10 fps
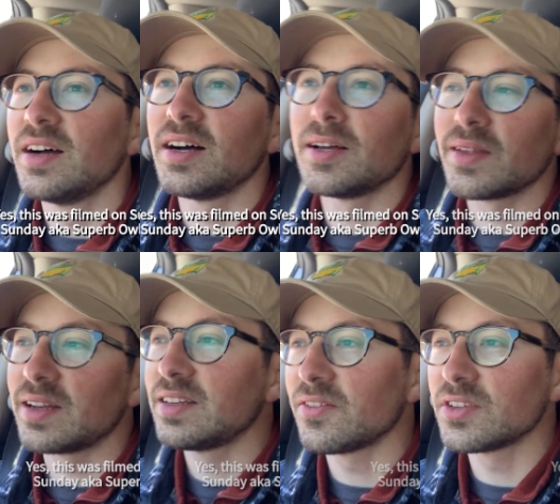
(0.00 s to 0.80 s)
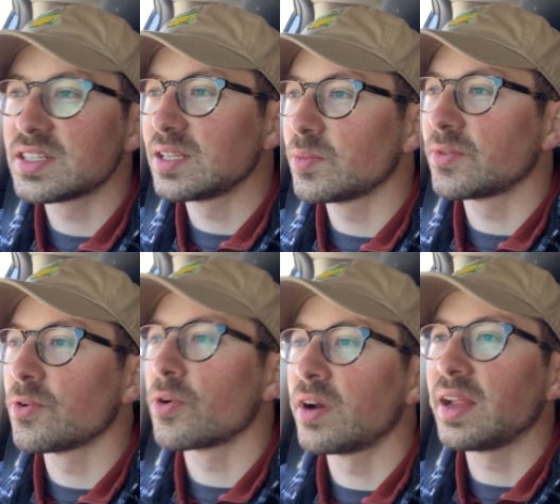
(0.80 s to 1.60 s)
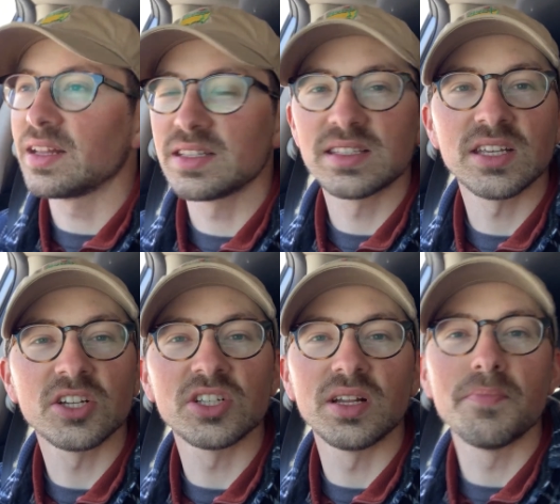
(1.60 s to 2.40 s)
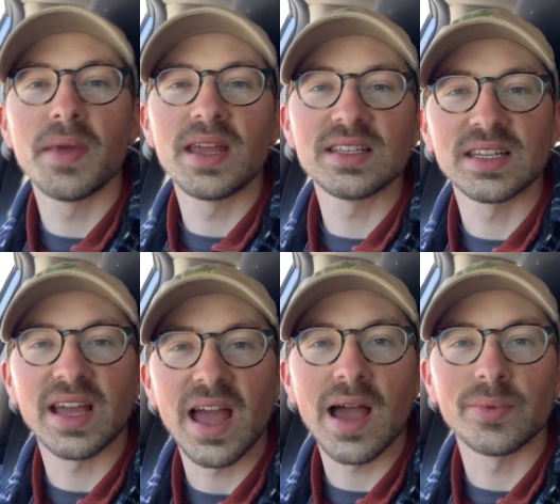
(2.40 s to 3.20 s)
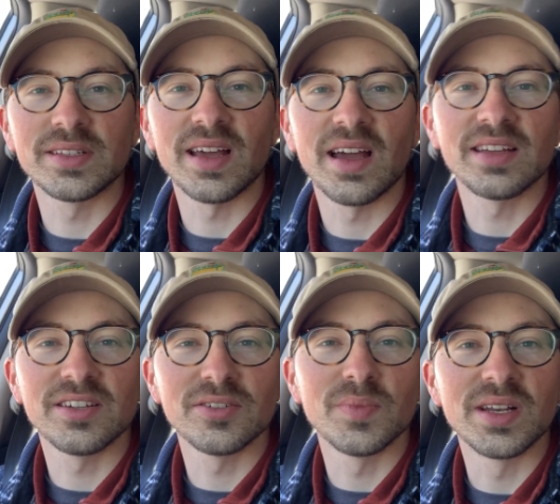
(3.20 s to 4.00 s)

uh, that I'd never seen before, and in such an amazing habitat here in